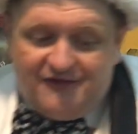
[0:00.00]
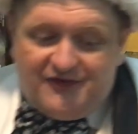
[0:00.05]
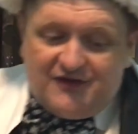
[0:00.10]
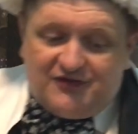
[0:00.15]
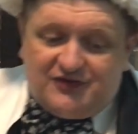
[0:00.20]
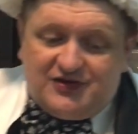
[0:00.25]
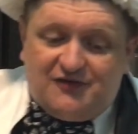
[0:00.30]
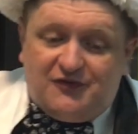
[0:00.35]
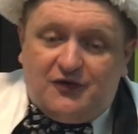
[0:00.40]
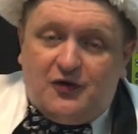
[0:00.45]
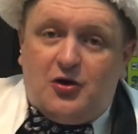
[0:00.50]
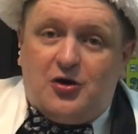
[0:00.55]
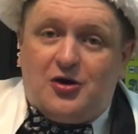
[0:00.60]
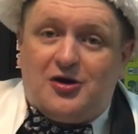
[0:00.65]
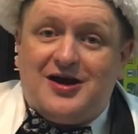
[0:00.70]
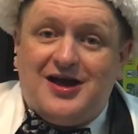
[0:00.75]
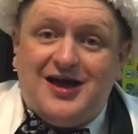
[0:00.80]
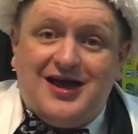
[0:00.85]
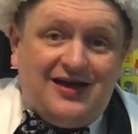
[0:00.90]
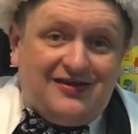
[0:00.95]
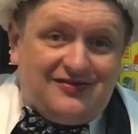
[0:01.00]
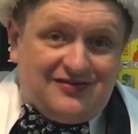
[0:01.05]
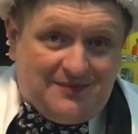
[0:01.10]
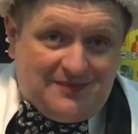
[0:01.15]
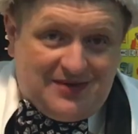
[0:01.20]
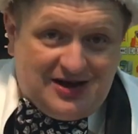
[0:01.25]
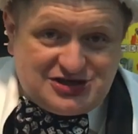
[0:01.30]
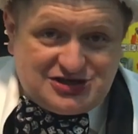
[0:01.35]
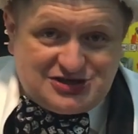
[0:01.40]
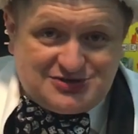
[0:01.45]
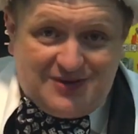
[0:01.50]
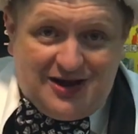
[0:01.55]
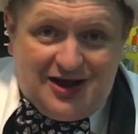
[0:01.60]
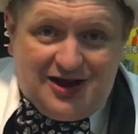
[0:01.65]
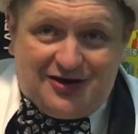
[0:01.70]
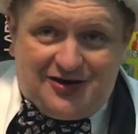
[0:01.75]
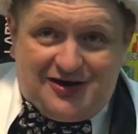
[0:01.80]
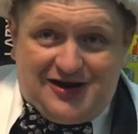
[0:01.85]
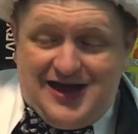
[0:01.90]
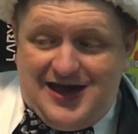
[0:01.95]
54 is a much
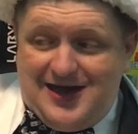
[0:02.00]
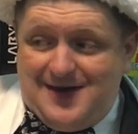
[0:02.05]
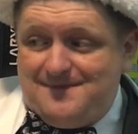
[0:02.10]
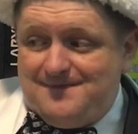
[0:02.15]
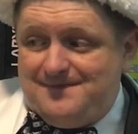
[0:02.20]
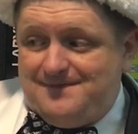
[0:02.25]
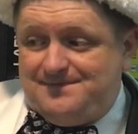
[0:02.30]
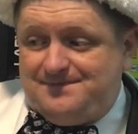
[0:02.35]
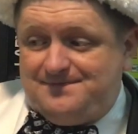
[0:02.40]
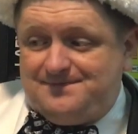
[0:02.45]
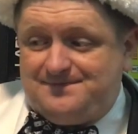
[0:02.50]
smaller game,